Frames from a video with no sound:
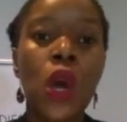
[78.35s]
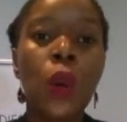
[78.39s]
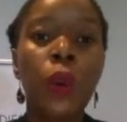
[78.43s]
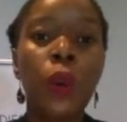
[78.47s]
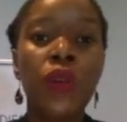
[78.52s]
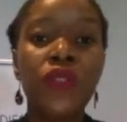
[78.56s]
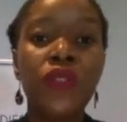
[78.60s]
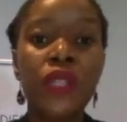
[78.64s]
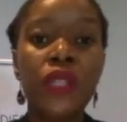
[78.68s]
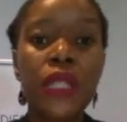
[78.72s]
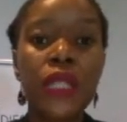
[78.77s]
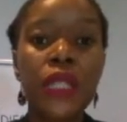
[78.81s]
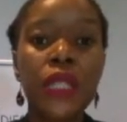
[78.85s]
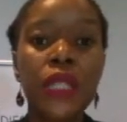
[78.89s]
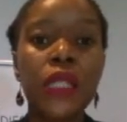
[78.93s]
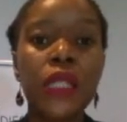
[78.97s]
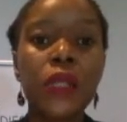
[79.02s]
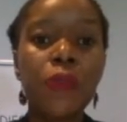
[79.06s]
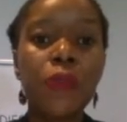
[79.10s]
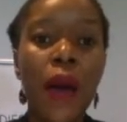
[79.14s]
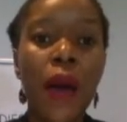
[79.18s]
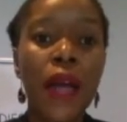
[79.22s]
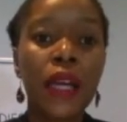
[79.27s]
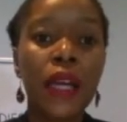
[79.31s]
we've seen a
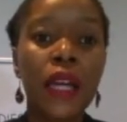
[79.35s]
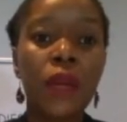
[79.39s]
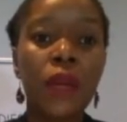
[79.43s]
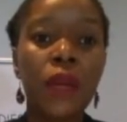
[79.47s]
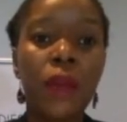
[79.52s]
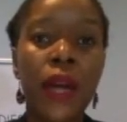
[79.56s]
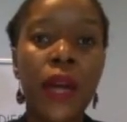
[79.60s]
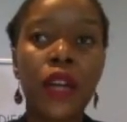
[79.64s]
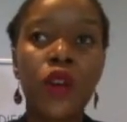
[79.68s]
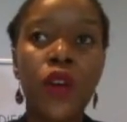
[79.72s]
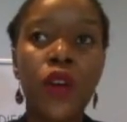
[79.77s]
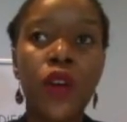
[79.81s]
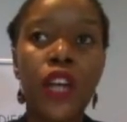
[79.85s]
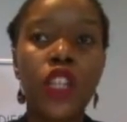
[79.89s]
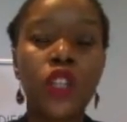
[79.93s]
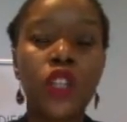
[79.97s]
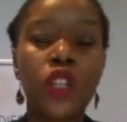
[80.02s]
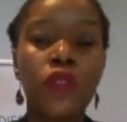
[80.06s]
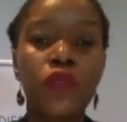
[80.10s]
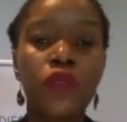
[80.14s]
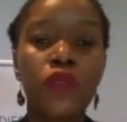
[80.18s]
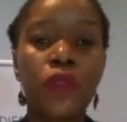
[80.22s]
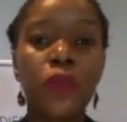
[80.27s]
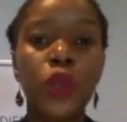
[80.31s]
spike in
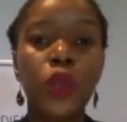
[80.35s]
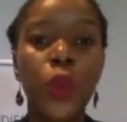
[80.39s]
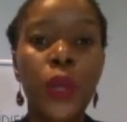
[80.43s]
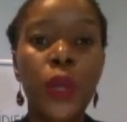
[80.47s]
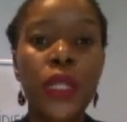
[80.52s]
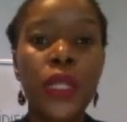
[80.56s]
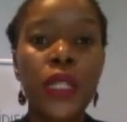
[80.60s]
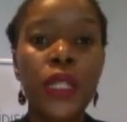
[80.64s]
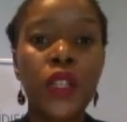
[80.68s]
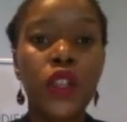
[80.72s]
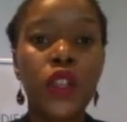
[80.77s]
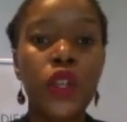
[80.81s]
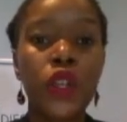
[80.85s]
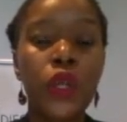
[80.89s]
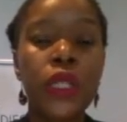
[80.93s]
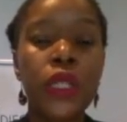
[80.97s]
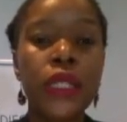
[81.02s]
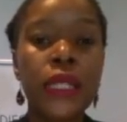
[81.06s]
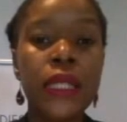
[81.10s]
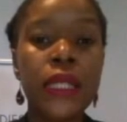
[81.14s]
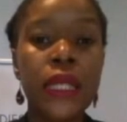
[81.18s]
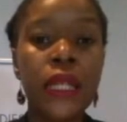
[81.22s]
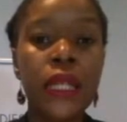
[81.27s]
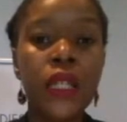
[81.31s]
migration from
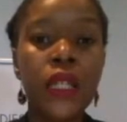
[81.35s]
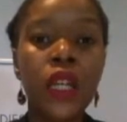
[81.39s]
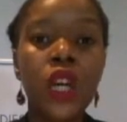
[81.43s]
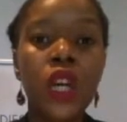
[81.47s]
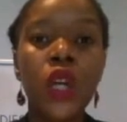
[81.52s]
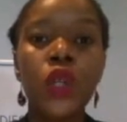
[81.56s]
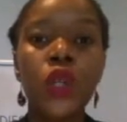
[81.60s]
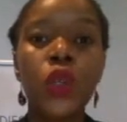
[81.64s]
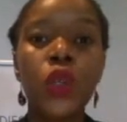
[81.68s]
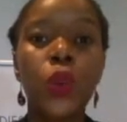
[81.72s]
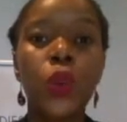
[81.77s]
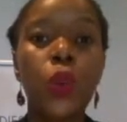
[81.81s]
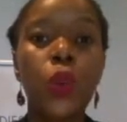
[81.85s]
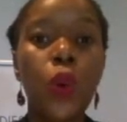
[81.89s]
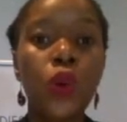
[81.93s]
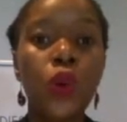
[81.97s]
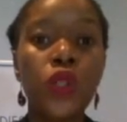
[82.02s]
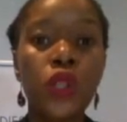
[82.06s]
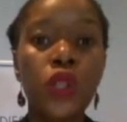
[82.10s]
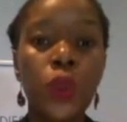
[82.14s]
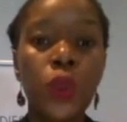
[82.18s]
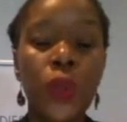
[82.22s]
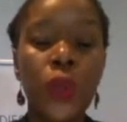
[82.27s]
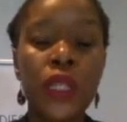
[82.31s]
2013
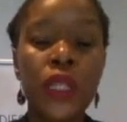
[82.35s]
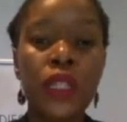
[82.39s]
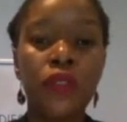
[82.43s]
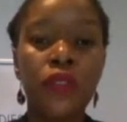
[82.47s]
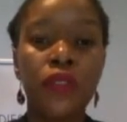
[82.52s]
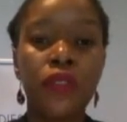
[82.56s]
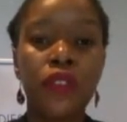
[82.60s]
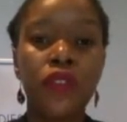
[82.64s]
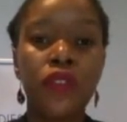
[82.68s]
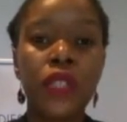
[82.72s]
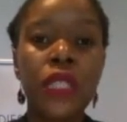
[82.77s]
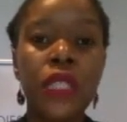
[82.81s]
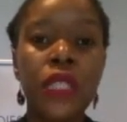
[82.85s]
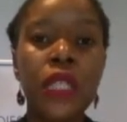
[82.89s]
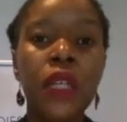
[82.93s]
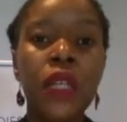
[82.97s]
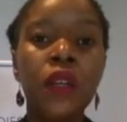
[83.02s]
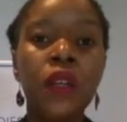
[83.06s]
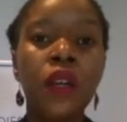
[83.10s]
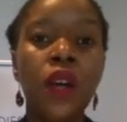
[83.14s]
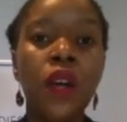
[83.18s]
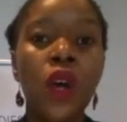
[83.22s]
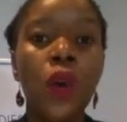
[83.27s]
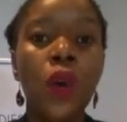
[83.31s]
towards
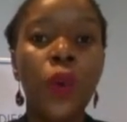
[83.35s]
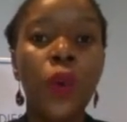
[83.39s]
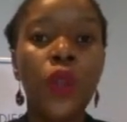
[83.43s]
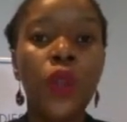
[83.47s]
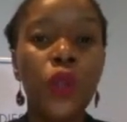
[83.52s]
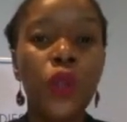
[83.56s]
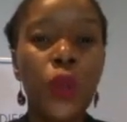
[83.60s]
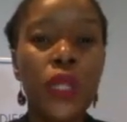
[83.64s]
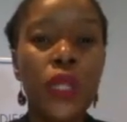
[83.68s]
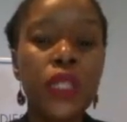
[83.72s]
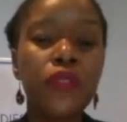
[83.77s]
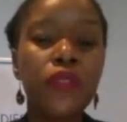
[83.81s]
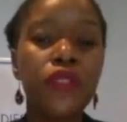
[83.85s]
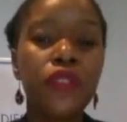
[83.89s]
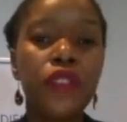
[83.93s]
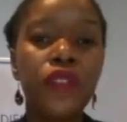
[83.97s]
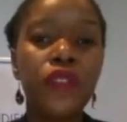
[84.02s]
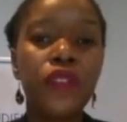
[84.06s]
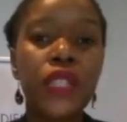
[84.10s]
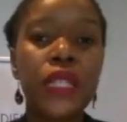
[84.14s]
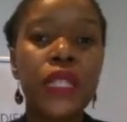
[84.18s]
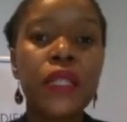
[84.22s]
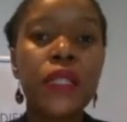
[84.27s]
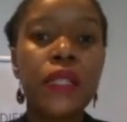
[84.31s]
2015, with
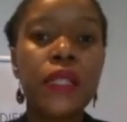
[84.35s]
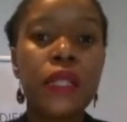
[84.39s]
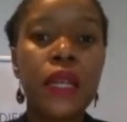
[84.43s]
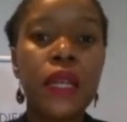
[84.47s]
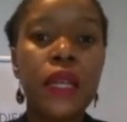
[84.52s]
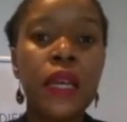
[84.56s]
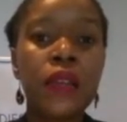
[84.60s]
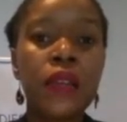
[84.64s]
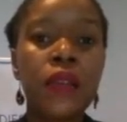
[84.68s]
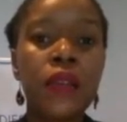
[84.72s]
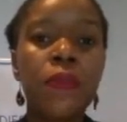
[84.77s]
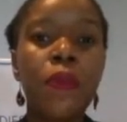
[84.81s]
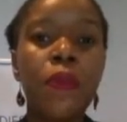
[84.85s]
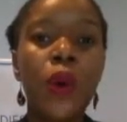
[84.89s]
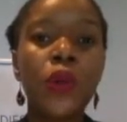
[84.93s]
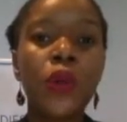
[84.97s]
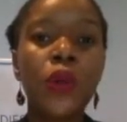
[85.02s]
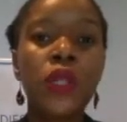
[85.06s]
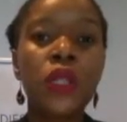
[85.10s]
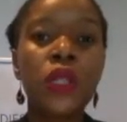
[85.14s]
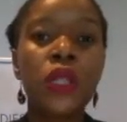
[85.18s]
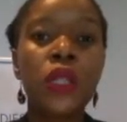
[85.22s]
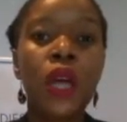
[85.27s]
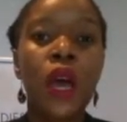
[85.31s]
2015 seeing the
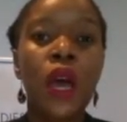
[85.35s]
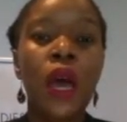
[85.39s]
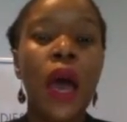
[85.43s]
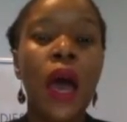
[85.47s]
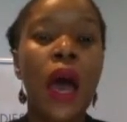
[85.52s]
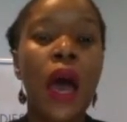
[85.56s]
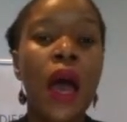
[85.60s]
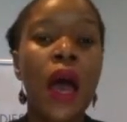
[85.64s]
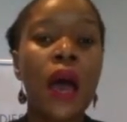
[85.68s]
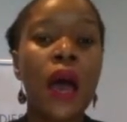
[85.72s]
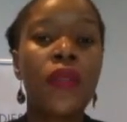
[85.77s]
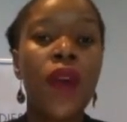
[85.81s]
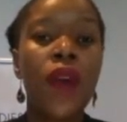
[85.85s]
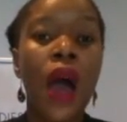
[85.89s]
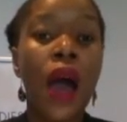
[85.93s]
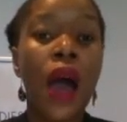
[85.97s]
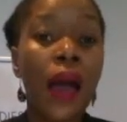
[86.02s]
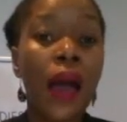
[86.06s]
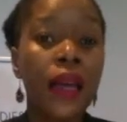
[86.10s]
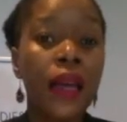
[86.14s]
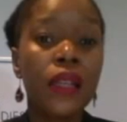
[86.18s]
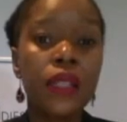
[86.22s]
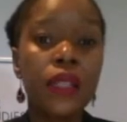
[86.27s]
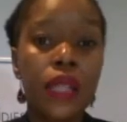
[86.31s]
most, the
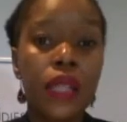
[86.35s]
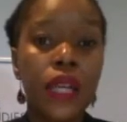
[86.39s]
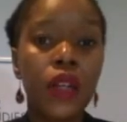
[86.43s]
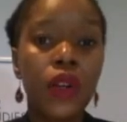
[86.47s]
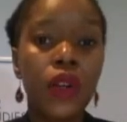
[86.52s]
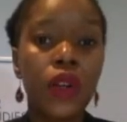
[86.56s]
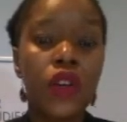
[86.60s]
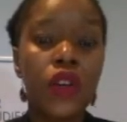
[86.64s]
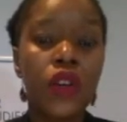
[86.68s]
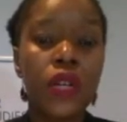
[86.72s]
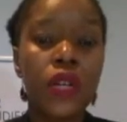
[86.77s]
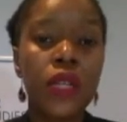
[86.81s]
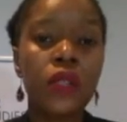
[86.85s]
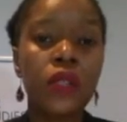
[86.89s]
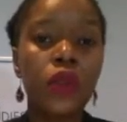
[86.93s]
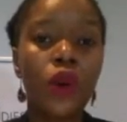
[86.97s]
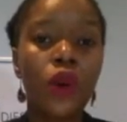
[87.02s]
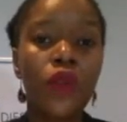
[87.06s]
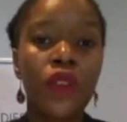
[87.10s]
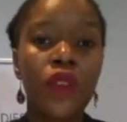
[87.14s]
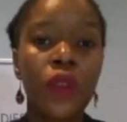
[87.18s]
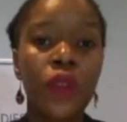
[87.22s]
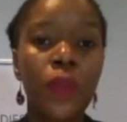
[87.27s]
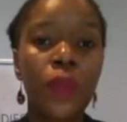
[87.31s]
highest increase
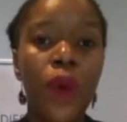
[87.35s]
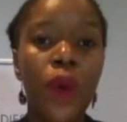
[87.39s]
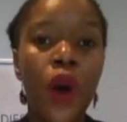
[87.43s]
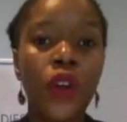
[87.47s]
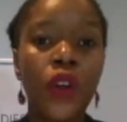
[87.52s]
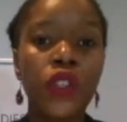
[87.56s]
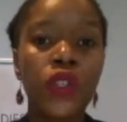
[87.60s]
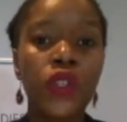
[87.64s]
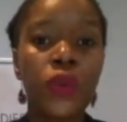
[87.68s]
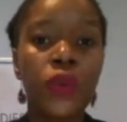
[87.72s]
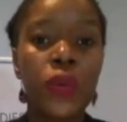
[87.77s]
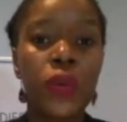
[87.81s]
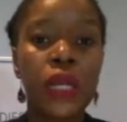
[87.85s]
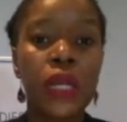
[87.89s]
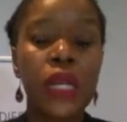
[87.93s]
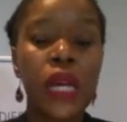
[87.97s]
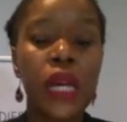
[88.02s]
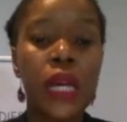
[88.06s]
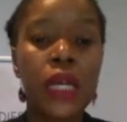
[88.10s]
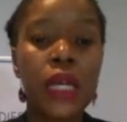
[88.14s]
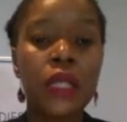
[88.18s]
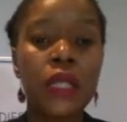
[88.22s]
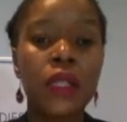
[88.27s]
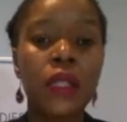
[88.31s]
over the past 3
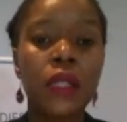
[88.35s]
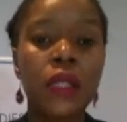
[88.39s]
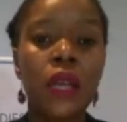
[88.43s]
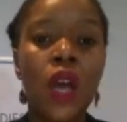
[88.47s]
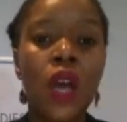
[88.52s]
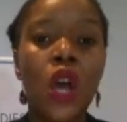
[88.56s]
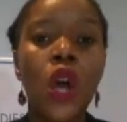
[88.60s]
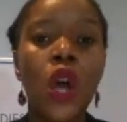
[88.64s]
years.